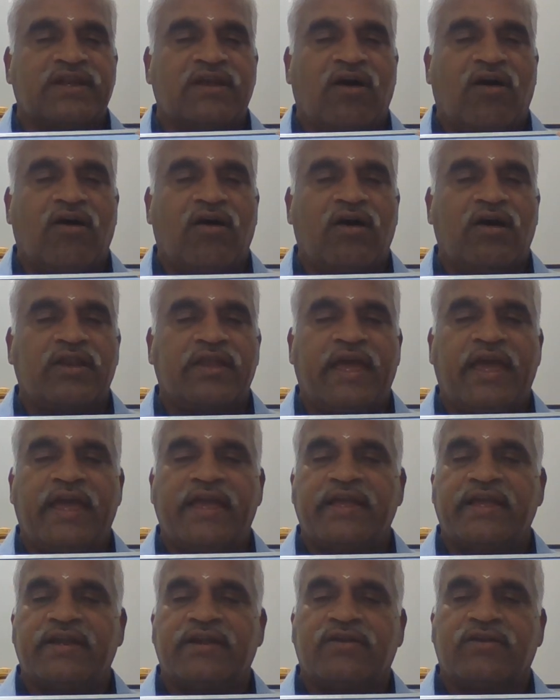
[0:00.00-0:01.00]
RA
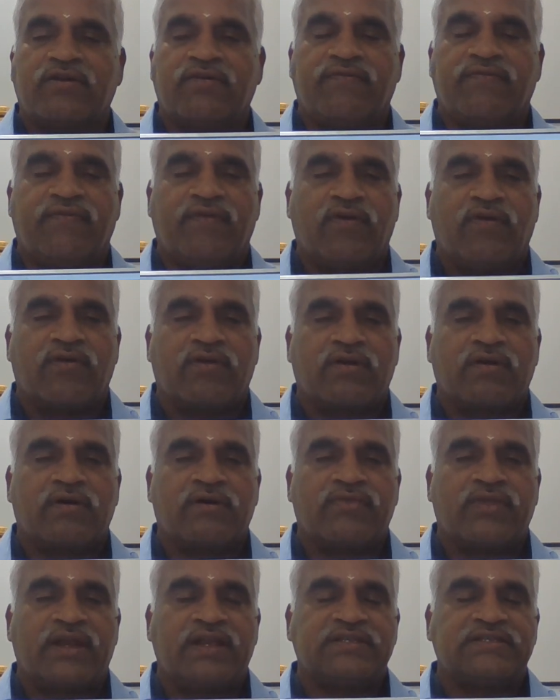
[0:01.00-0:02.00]
into 4,
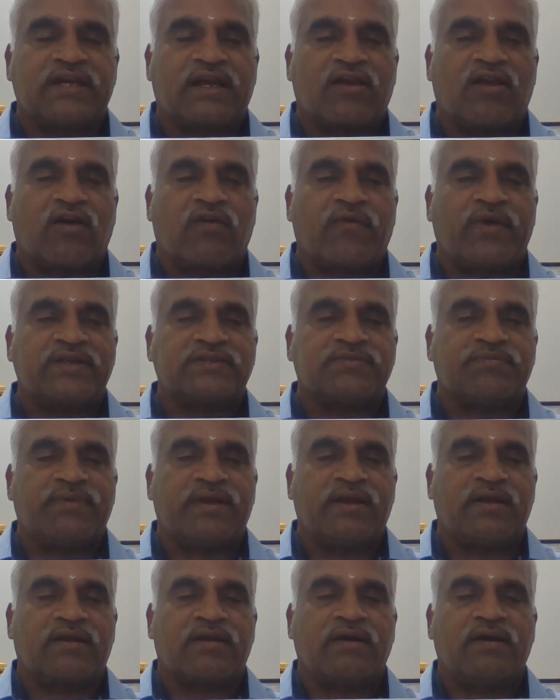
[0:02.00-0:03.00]
that is a clockwise
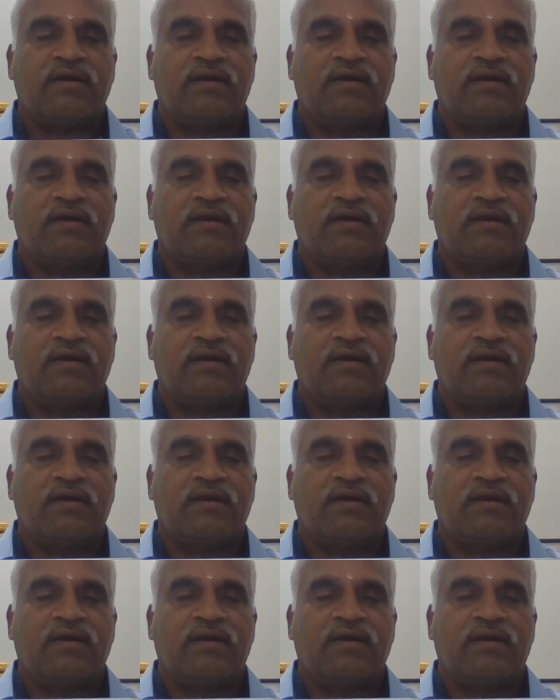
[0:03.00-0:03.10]
moment.